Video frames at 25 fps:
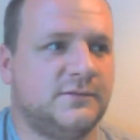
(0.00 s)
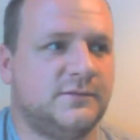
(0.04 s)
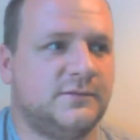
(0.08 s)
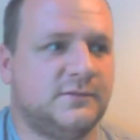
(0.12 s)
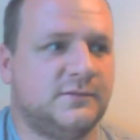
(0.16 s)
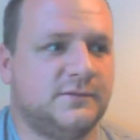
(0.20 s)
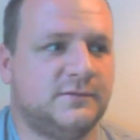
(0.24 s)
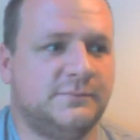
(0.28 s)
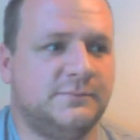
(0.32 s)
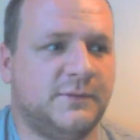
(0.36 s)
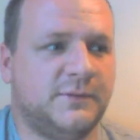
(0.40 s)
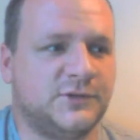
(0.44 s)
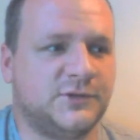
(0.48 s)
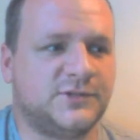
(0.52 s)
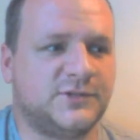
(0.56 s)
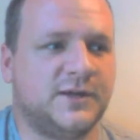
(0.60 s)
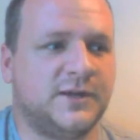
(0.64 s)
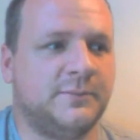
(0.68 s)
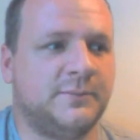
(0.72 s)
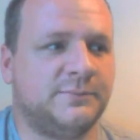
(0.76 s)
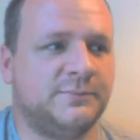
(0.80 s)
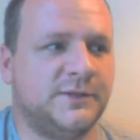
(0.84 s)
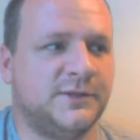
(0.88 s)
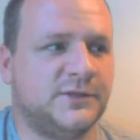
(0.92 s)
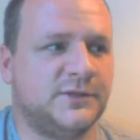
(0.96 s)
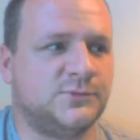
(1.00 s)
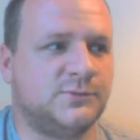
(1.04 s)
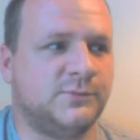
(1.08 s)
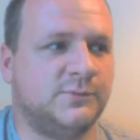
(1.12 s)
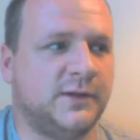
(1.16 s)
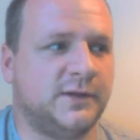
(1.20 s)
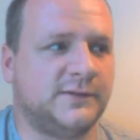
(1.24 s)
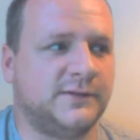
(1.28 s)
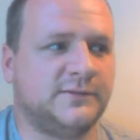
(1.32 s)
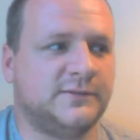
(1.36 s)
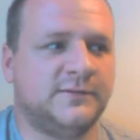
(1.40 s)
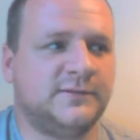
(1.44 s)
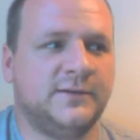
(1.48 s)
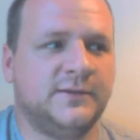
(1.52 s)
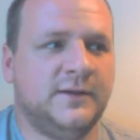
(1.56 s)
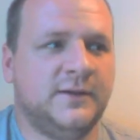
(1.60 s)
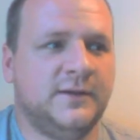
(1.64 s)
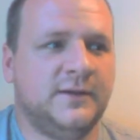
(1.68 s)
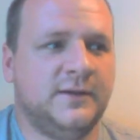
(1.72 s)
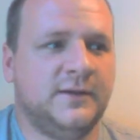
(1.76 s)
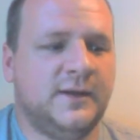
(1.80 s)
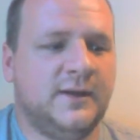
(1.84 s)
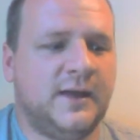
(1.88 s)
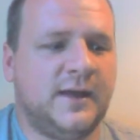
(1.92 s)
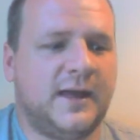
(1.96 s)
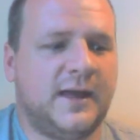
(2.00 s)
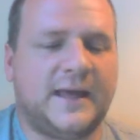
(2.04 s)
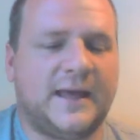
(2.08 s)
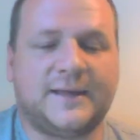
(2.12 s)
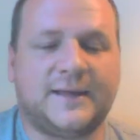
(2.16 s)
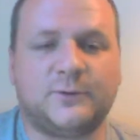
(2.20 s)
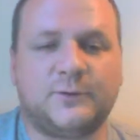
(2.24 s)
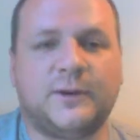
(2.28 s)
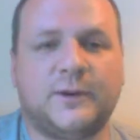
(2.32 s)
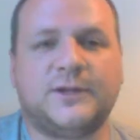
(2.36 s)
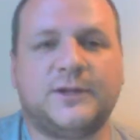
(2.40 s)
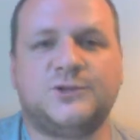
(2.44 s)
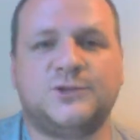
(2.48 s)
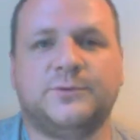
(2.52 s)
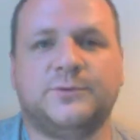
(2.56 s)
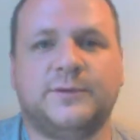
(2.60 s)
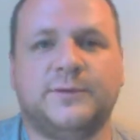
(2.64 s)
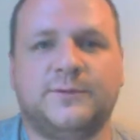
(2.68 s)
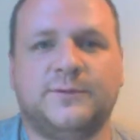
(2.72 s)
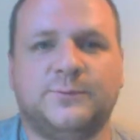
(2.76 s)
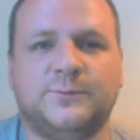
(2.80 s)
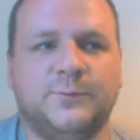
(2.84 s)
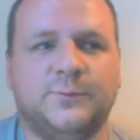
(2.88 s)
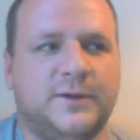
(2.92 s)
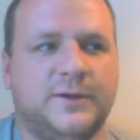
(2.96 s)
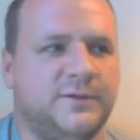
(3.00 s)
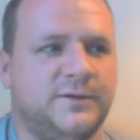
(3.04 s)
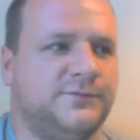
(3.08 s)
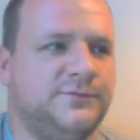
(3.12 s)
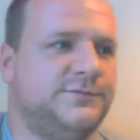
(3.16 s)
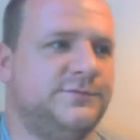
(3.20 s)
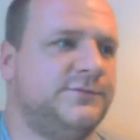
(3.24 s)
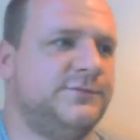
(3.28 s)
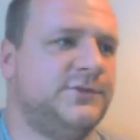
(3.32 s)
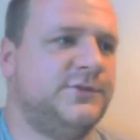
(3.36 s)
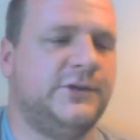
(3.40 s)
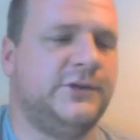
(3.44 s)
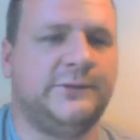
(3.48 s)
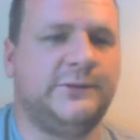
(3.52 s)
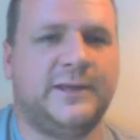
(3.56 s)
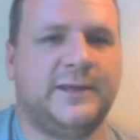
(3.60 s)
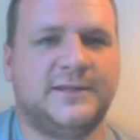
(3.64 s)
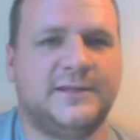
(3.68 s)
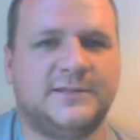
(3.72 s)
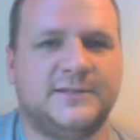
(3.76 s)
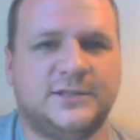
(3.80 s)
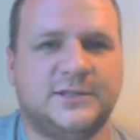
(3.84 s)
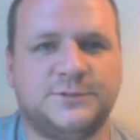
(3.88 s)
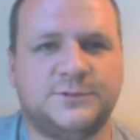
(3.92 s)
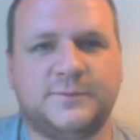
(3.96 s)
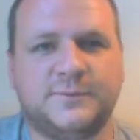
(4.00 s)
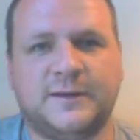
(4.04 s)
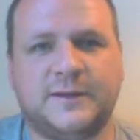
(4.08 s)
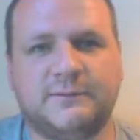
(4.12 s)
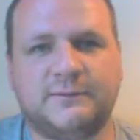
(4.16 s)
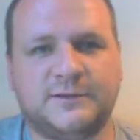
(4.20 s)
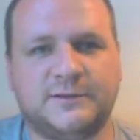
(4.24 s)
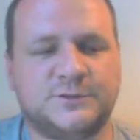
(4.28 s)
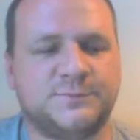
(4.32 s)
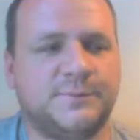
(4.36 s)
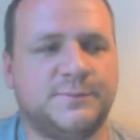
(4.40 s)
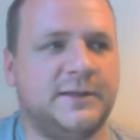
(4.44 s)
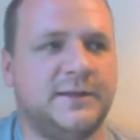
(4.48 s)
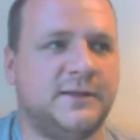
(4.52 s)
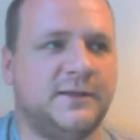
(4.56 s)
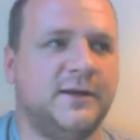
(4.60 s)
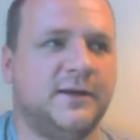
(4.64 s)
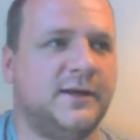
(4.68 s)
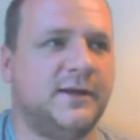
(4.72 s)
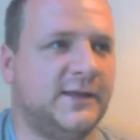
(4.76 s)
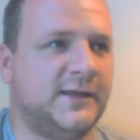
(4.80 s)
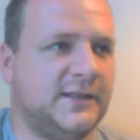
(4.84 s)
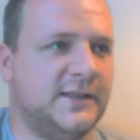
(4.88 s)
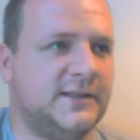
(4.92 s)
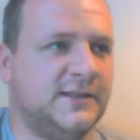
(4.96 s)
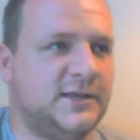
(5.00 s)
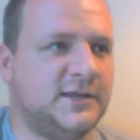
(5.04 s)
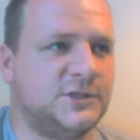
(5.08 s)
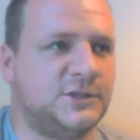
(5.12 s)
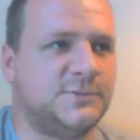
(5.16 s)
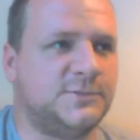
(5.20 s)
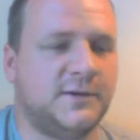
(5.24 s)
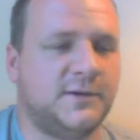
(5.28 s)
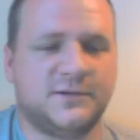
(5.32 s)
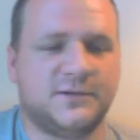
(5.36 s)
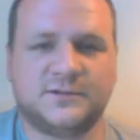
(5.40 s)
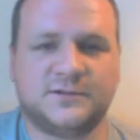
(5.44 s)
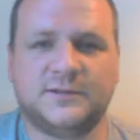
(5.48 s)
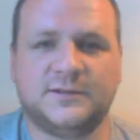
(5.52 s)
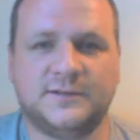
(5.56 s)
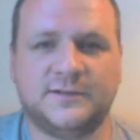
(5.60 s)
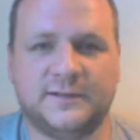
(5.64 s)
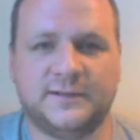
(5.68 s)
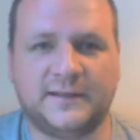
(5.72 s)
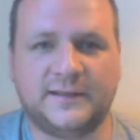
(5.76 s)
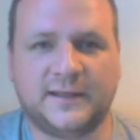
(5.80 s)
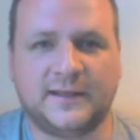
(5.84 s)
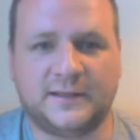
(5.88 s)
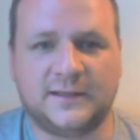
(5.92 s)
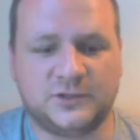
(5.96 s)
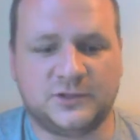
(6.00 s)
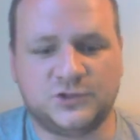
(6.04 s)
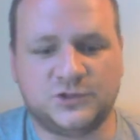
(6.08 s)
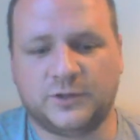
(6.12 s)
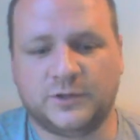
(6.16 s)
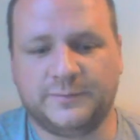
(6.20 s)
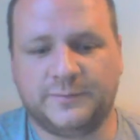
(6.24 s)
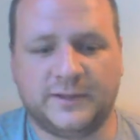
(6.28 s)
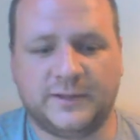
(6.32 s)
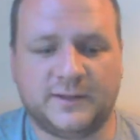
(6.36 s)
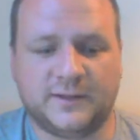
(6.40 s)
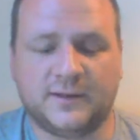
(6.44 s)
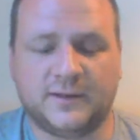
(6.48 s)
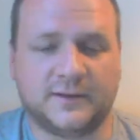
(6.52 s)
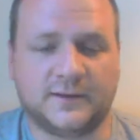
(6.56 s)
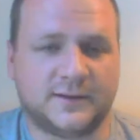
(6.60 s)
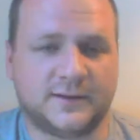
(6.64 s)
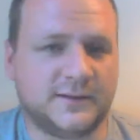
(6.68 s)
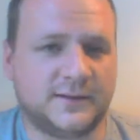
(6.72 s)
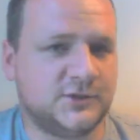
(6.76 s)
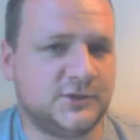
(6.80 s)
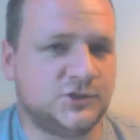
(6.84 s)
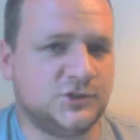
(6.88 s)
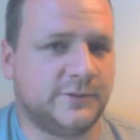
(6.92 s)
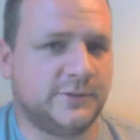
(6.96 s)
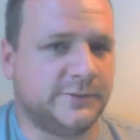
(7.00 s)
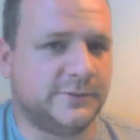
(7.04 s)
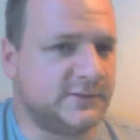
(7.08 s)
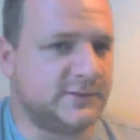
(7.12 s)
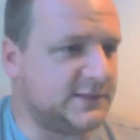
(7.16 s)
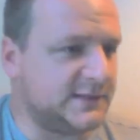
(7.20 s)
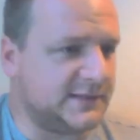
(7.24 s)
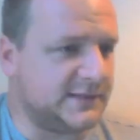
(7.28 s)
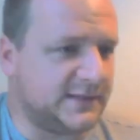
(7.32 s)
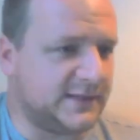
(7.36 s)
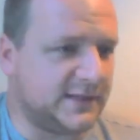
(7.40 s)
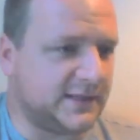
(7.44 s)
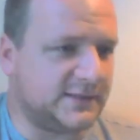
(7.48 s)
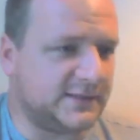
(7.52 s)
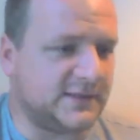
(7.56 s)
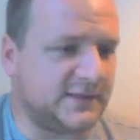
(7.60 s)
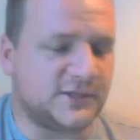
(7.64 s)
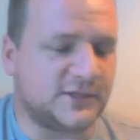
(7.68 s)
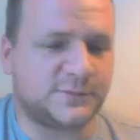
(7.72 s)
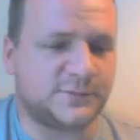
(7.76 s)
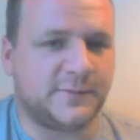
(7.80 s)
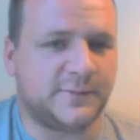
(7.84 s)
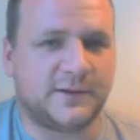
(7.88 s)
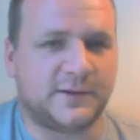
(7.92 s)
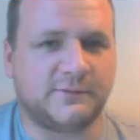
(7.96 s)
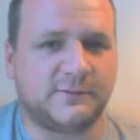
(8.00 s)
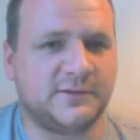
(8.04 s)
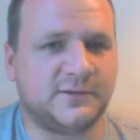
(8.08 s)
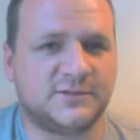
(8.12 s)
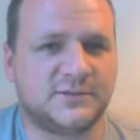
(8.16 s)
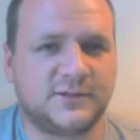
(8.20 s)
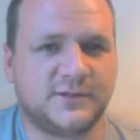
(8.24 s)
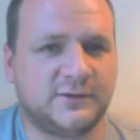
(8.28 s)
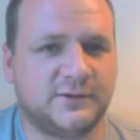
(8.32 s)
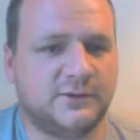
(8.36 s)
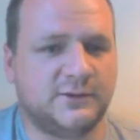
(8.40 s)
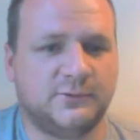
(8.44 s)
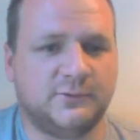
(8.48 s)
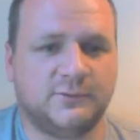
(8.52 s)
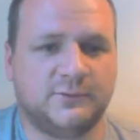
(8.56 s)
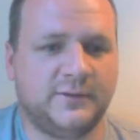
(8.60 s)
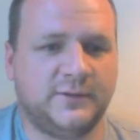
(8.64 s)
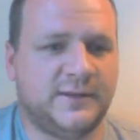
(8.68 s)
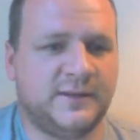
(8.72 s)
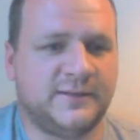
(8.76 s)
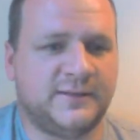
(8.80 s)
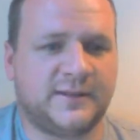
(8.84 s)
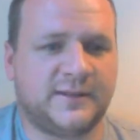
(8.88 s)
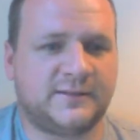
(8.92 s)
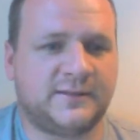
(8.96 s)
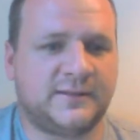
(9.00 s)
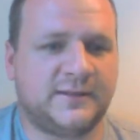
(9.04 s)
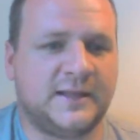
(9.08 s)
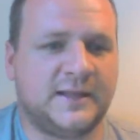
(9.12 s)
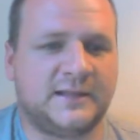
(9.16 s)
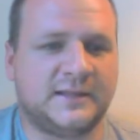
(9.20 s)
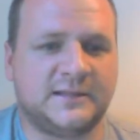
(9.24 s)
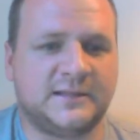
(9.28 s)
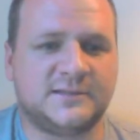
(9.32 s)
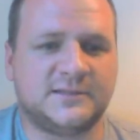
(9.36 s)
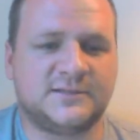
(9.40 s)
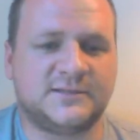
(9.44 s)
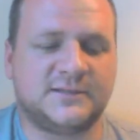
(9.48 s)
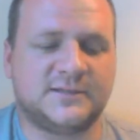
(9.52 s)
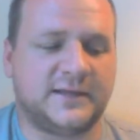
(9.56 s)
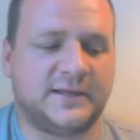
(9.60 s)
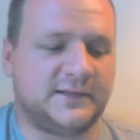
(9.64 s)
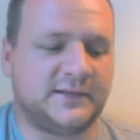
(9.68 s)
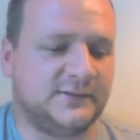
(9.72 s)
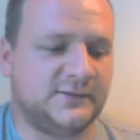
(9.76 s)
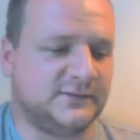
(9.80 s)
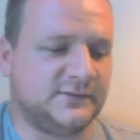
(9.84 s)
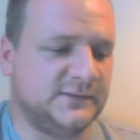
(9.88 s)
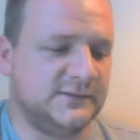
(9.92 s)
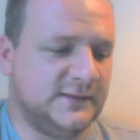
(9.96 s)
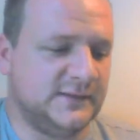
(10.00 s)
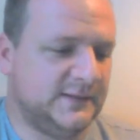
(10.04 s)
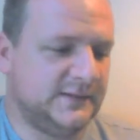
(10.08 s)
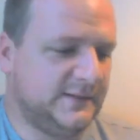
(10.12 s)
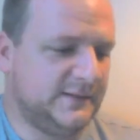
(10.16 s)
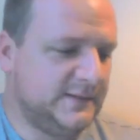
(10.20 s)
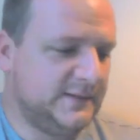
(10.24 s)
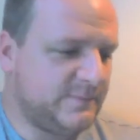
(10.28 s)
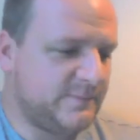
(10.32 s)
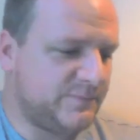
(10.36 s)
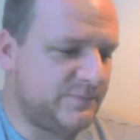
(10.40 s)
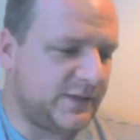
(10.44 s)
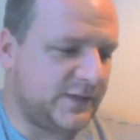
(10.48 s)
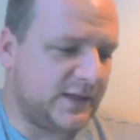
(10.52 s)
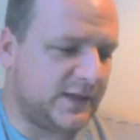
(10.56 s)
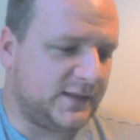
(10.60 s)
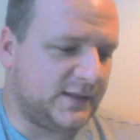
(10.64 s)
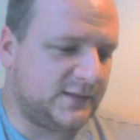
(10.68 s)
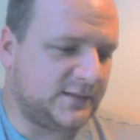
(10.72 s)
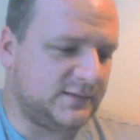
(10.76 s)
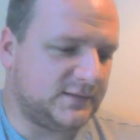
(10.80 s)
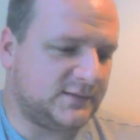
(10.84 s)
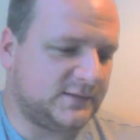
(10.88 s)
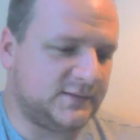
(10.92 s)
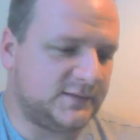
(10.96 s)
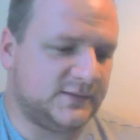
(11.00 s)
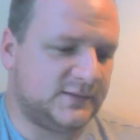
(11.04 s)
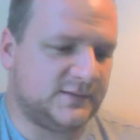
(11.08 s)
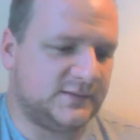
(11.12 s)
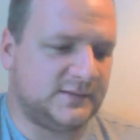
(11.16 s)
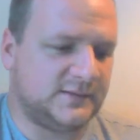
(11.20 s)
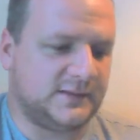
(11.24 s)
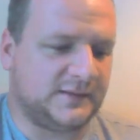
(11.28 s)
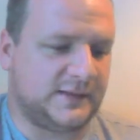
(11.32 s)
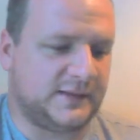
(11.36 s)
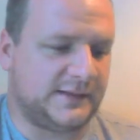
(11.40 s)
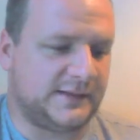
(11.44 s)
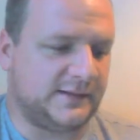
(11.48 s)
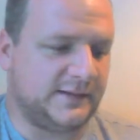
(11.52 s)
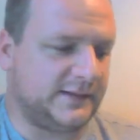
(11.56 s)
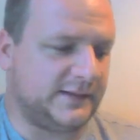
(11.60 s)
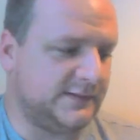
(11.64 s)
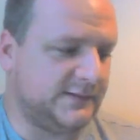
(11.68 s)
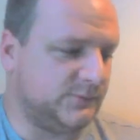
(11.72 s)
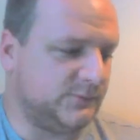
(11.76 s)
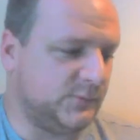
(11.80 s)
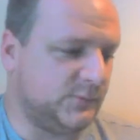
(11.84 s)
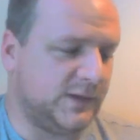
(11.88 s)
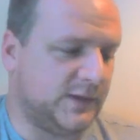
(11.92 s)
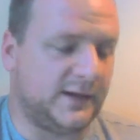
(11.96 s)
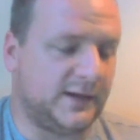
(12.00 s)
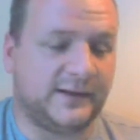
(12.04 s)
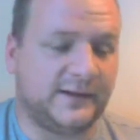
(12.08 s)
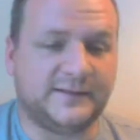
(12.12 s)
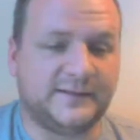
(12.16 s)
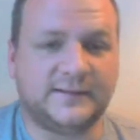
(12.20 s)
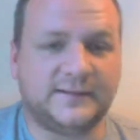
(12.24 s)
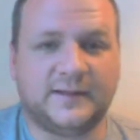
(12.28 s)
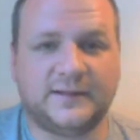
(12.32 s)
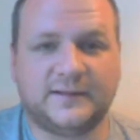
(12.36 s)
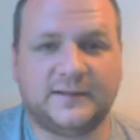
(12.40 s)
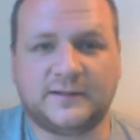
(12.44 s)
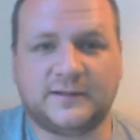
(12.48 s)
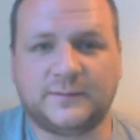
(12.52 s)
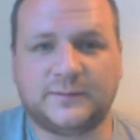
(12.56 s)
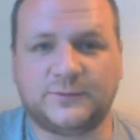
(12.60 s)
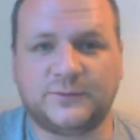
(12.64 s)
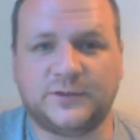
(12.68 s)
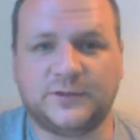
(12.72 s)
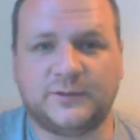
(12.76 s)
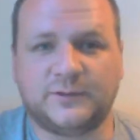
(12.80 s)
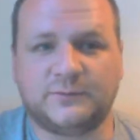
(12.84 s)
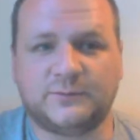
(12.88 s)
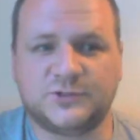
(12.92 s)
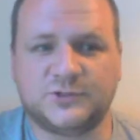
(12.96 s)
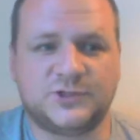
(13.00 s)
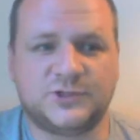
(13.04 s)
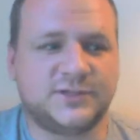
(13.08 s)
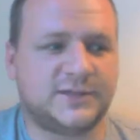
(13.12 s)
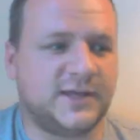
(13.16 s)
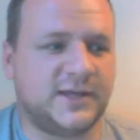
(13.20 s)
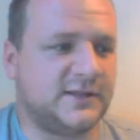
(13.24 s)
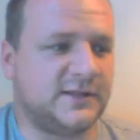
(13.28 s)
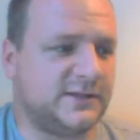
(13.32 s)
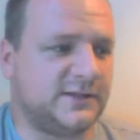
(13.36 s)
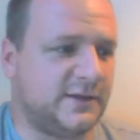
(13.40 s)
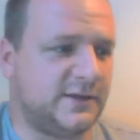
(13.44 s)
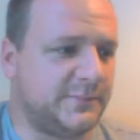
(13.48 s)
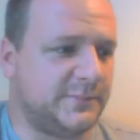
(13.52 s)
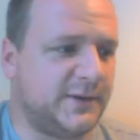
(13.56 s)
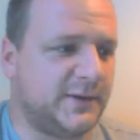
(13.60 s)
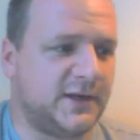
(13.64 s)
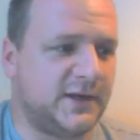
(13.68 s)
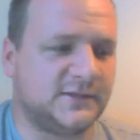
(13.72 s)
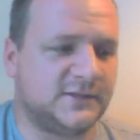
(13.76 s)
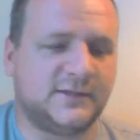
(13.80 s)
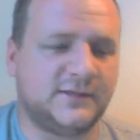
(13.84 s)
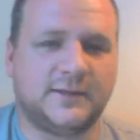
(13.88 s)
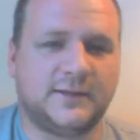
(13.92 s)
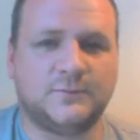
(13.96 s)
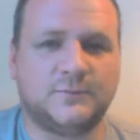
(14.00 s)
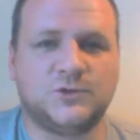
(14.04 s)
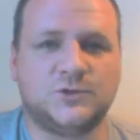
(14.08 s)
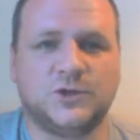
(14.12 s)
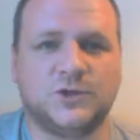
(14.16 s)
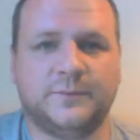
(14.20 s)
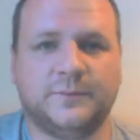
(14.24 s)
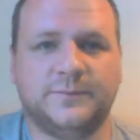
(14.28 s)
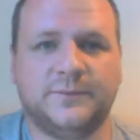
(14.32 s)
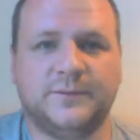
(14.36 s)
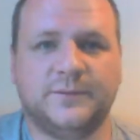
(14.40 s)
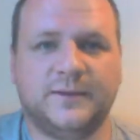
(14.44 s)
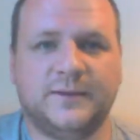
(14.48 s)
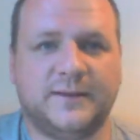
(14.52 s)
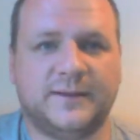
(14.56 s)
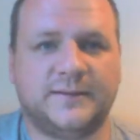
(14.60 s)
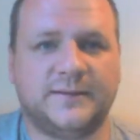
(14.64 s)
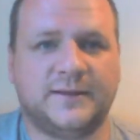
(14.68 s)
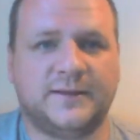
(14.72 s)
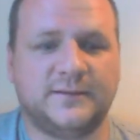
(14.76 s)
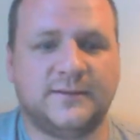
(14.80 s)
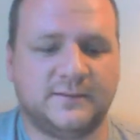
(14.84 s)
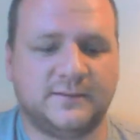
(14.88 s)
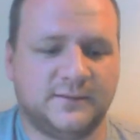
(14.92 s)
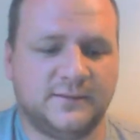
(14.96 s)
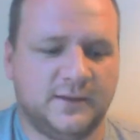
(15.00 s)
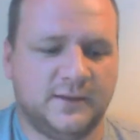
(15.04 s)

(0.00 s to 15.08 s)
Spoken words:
Most companies want a graduate with 2 years experience, but you can't get the experience until you get a job, and you can't get a job until you get the experience. So you're in that endless cycle. And what I ended up doing was just getting a part-time job, and then